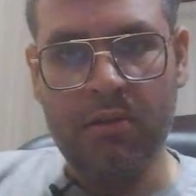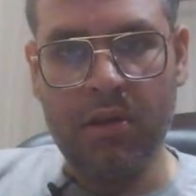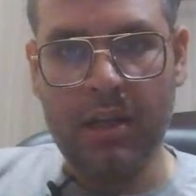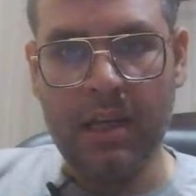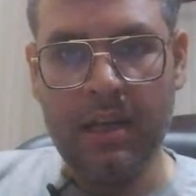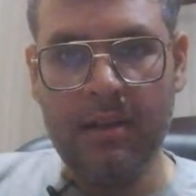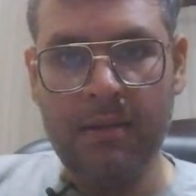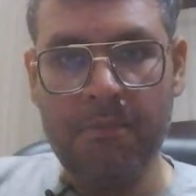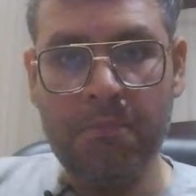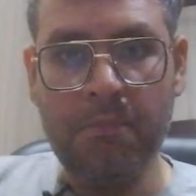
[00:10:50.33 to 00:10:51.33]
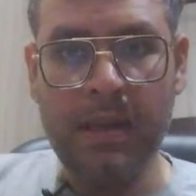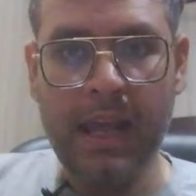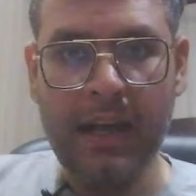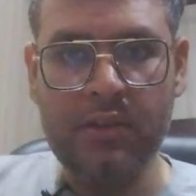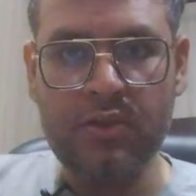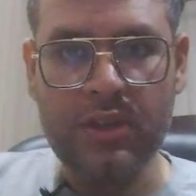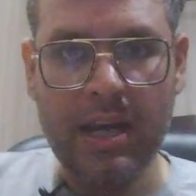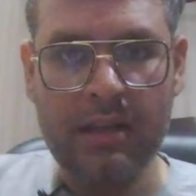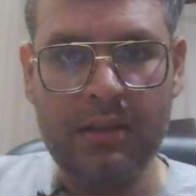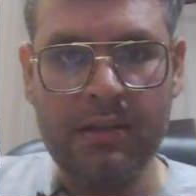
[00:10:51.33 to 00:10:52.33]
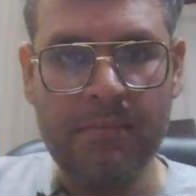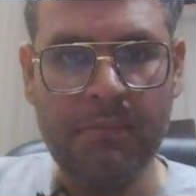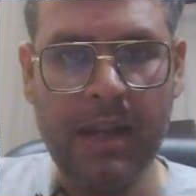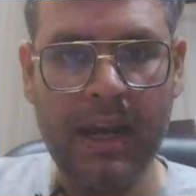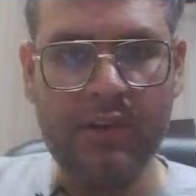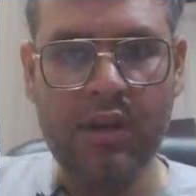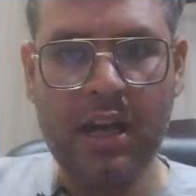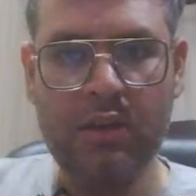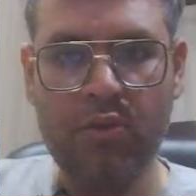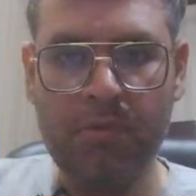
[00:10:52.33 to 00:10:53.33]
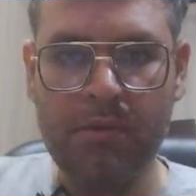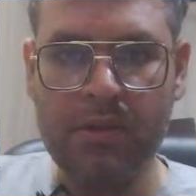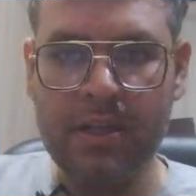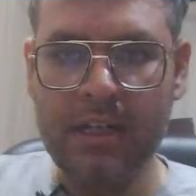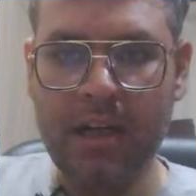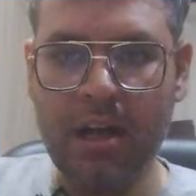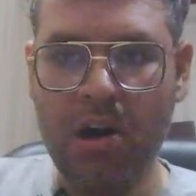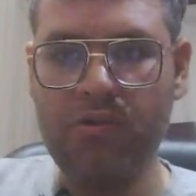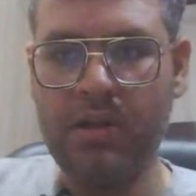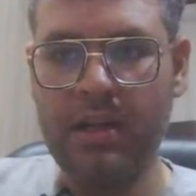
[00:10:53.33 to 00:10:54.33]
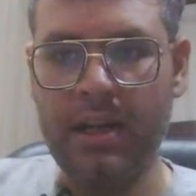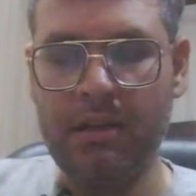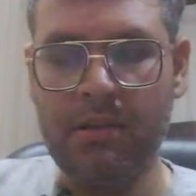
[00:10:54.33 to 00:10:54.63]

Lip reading: Okay, black check. Black try to create a counter attack.